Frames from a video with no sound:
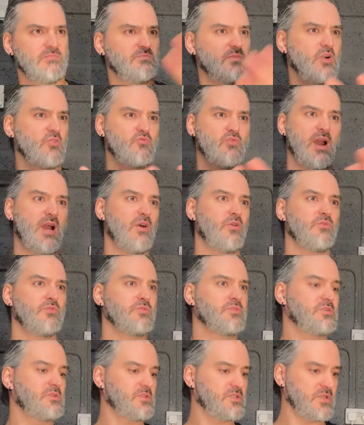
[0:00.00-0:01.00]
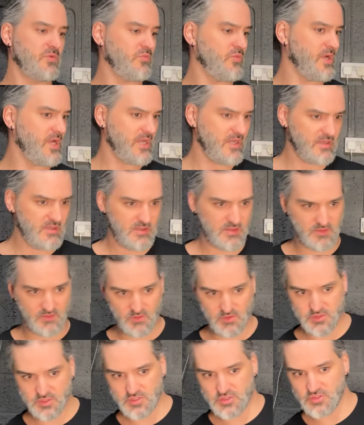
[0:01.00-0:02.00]
around somewhere. I'm
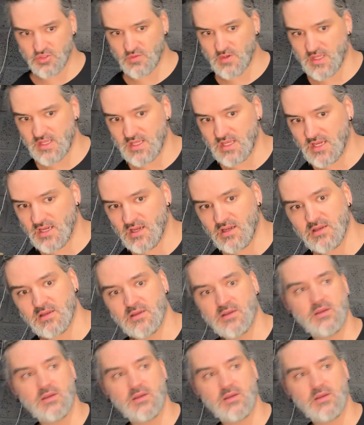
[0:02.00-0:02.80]
not too sure where they are,